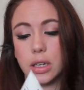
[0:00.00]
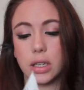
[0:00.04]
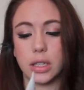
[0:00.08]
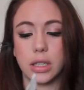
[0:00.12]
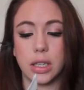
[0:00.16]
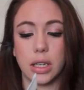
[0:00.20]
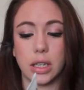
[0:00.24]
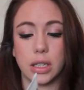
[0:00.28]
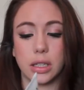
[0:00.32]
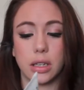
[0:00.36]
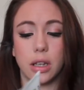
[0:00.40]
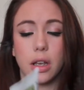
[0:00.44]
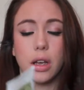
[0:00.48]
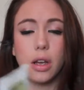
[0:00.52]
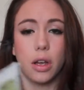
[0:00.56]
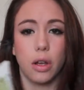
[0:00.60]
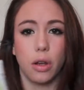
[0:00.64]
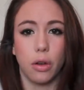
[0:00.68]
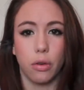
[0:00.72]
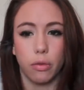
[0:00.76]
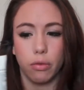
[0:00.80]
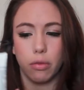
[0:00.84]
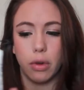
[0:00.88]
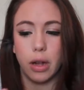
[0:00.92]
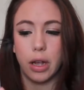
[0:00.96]
It says
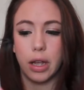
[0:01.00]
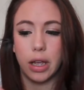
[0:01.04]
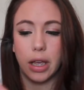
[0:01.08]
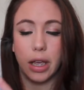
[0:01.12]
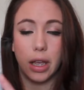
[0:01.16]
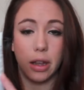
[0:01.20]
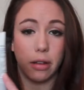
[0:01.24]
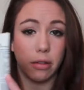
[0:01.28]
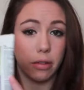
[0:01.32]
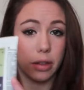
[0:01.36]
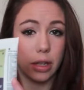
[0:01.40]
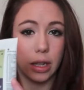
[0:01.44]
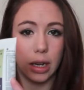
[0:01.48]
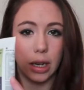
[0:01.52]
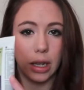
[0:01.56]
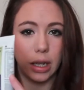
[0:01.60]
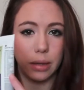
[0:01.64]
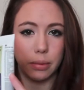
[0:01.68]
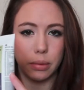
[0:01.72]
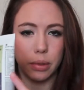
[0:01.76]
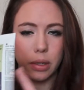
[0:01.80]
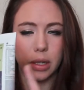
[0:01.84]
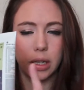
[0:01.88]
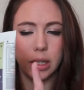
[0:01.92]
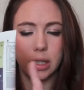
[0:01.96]
right here on the
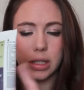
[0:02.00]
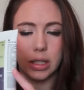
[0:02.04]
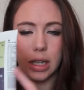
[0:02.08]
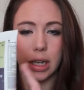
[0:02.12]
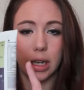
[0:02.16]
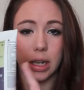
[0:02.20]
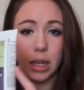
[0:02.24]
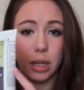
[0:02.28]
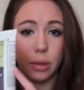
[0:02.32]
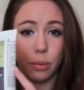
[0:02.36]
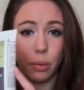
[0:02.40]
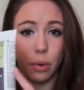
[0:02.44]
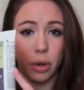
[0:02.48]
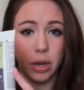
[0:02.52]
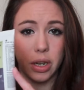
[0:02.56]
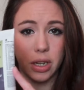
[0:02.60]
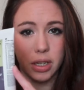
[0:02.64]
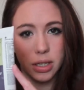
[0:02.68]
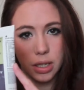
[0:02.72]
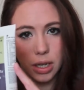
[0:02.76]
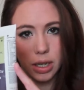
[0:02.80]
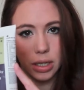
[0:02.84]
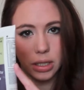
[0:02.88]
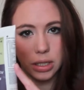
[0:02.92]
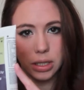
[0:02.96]
label exactly what
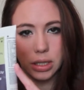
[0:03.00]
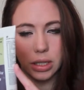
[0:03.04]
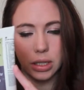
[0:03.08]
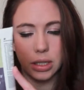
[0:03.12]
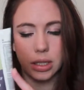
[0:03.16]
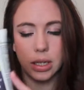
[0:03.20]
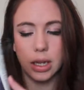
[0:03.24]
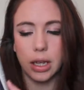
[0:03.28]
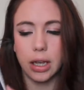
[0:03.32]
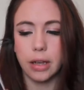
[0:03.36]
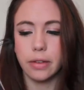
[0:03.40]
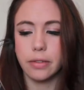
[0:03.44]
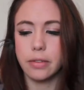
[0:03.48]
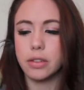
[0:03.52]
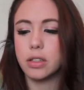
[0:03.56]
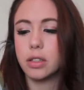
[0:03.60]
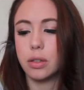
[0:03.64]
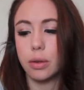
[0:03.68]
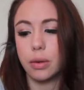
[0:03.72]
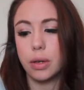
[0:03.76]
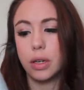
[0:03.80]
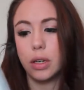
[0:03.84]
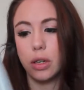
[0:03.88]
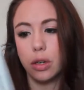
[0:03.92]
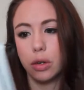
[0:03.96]
it does and doesn't have,
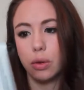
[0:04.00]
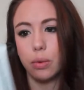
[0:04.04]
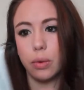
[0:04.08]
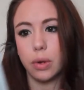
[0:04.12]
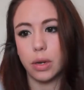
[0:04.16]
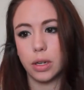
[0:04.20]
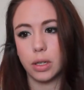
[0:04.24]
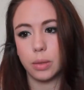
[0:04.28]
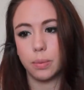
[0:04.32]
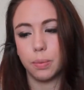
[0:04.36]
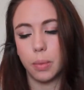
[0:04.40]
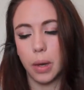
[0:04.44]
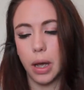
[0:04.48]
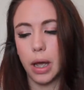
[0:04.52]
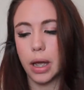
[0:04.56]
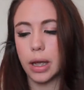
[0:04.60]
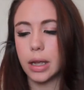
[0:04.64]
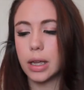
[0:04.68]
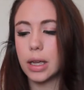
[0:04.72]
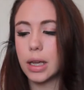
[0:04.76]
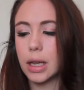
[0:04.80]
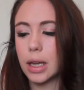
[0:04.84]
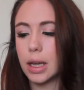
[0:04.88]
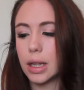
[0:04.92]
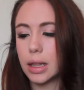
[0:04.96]
so I knew when I was
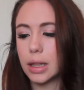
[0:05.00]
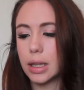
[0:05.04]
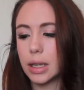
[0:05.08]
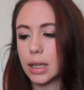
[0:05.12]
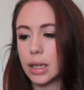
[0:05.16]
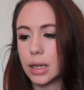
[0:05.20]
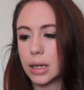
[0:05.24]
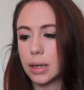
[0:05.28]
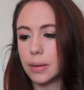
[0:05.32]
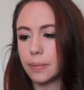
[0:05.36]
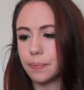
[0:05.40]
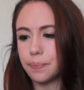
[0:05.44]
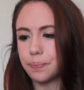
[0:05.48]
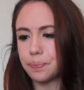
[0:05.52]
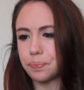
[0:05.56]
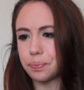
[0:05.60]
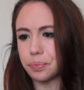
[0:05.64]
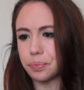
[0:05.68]
buying it had that in it.